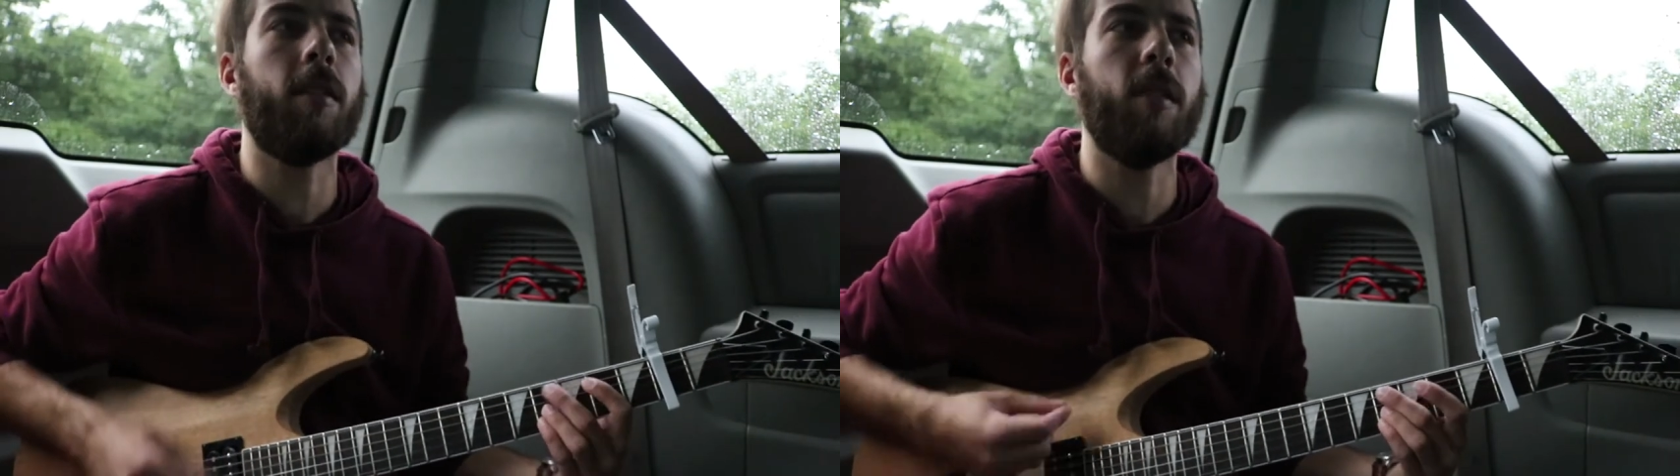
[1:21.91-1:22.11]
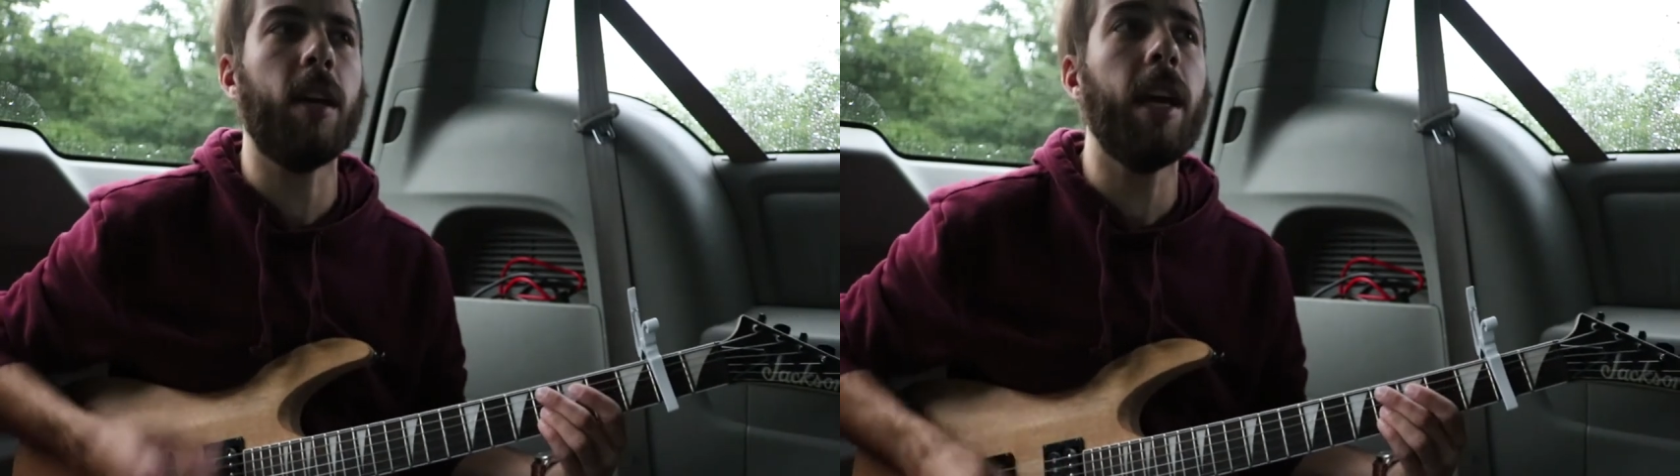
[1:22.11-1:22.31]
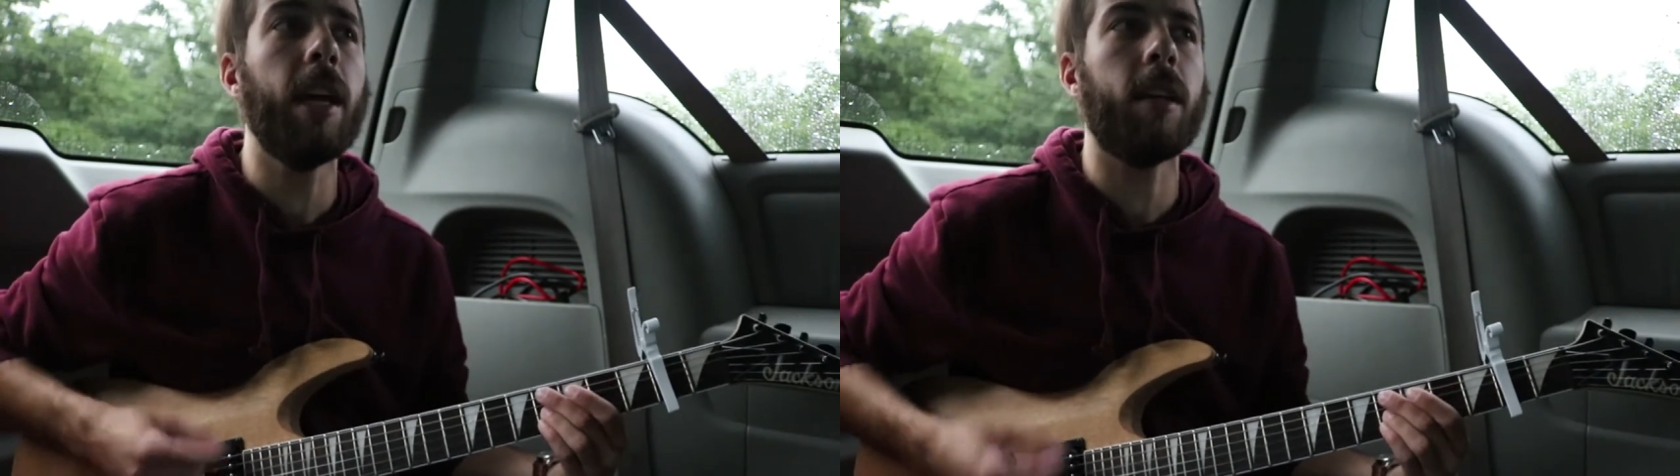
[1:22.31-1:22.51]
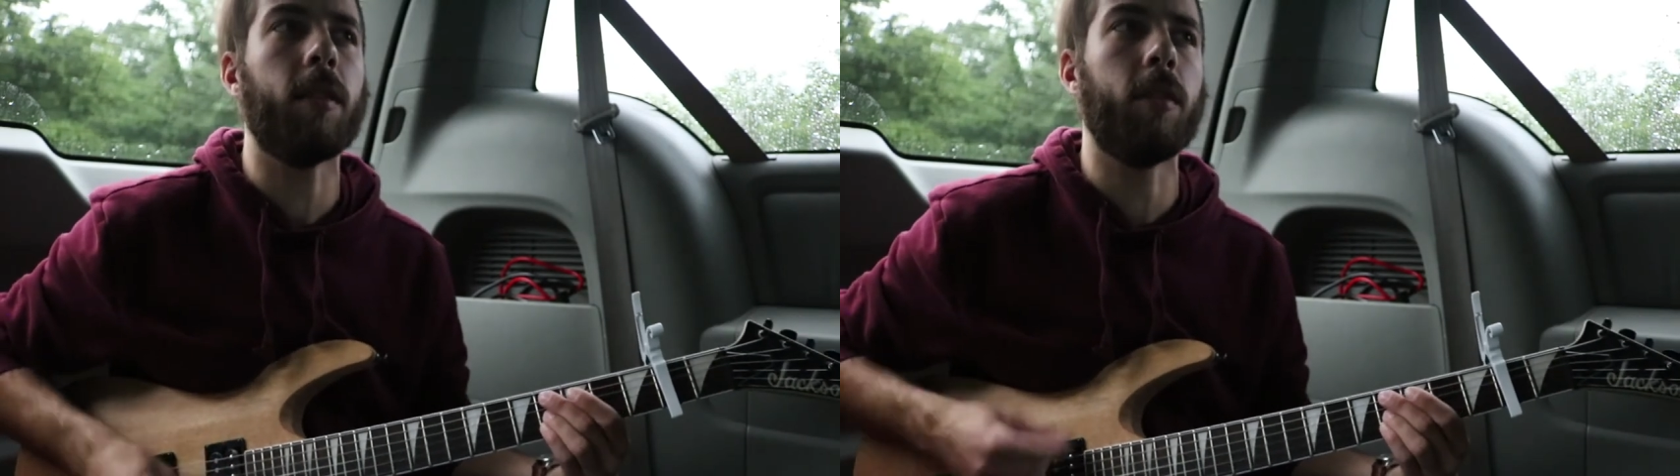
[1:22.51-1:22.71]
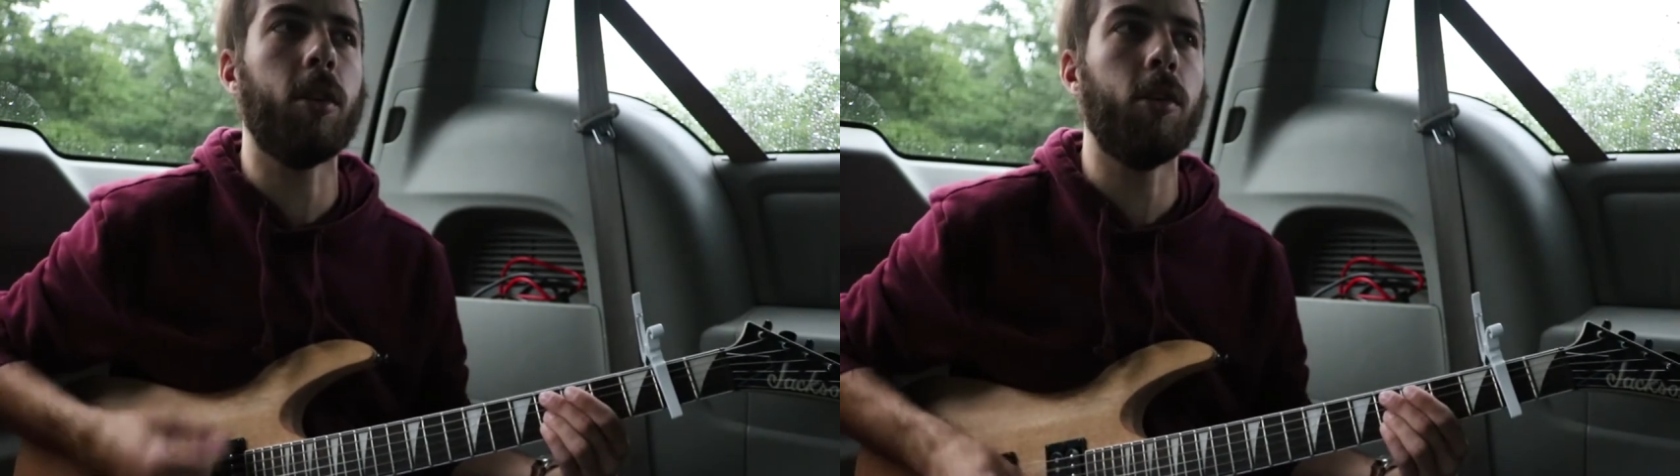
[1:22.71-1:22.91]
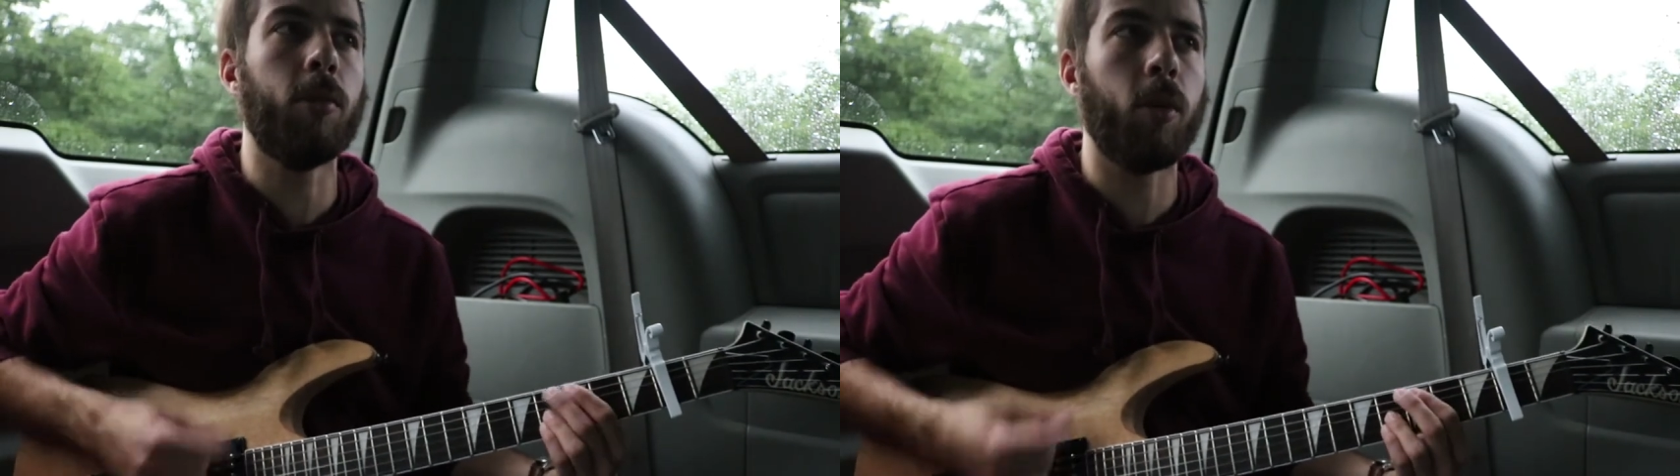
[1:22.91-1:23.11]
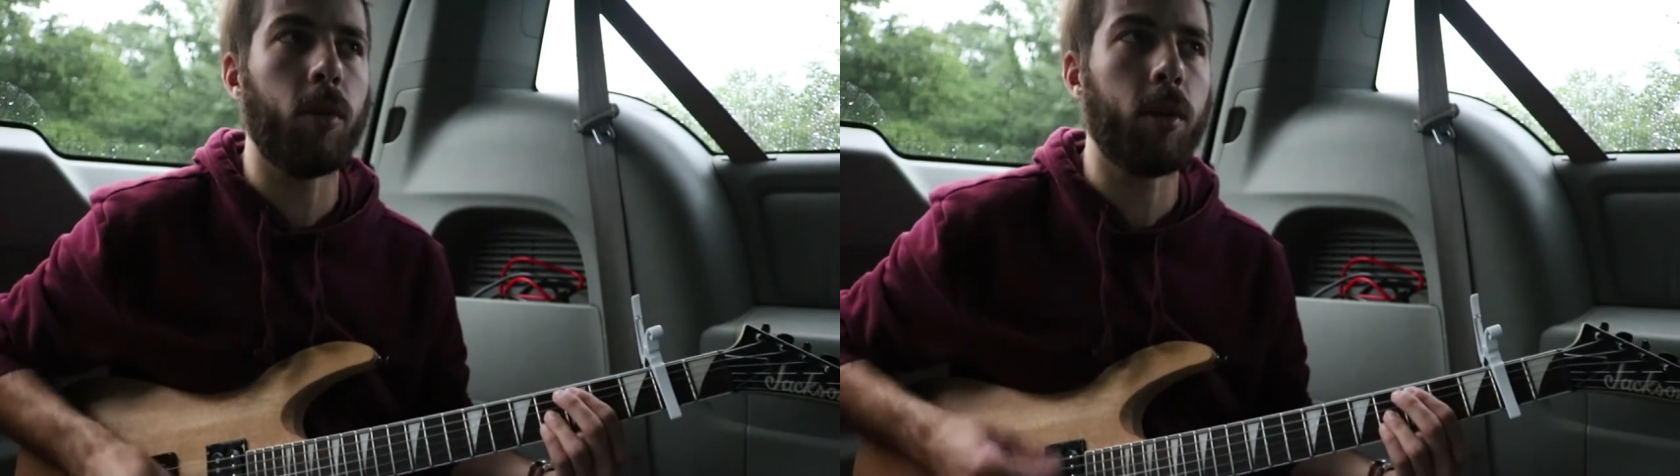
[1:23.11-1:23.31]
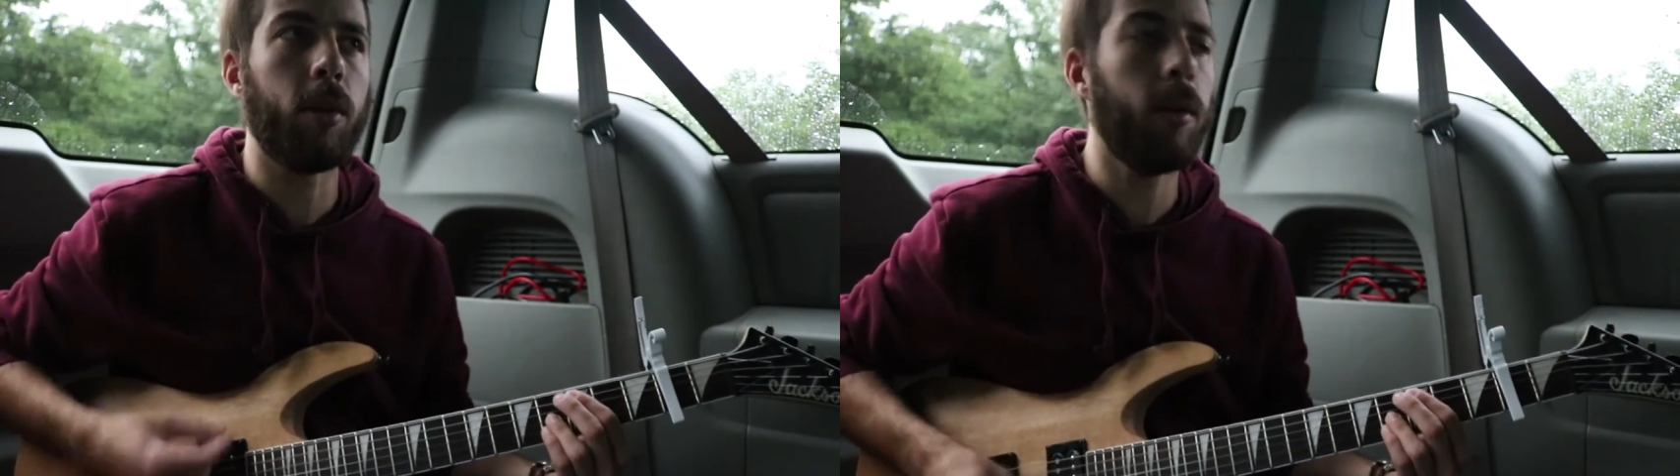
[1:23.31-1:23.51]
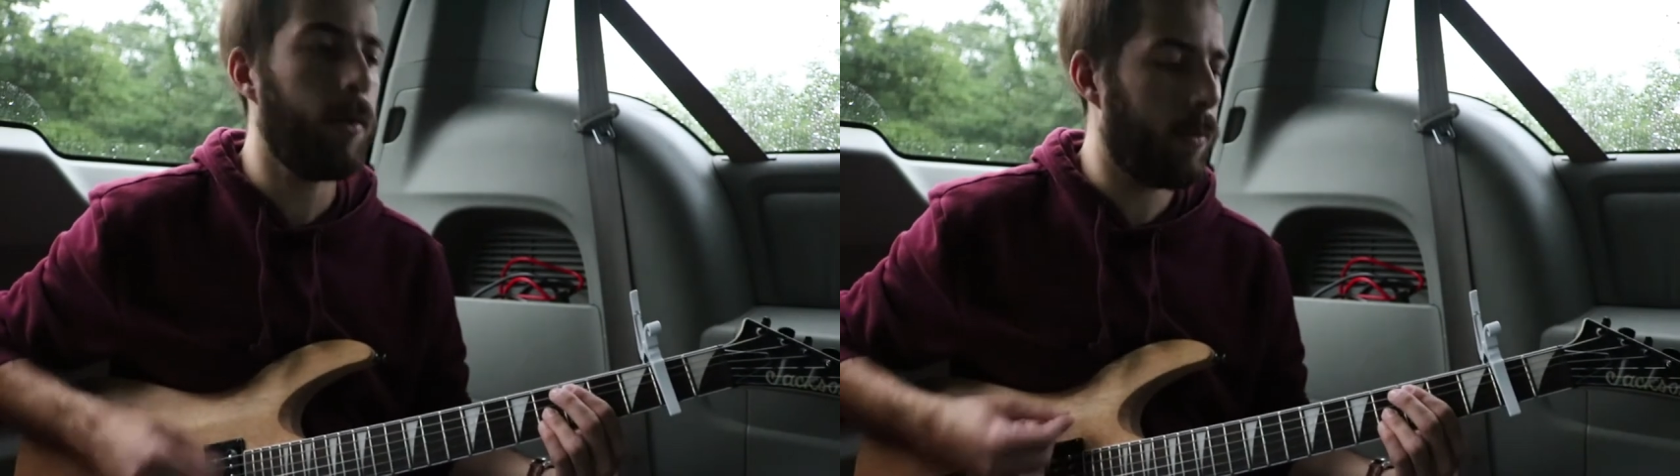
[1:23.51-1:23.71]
take is no more.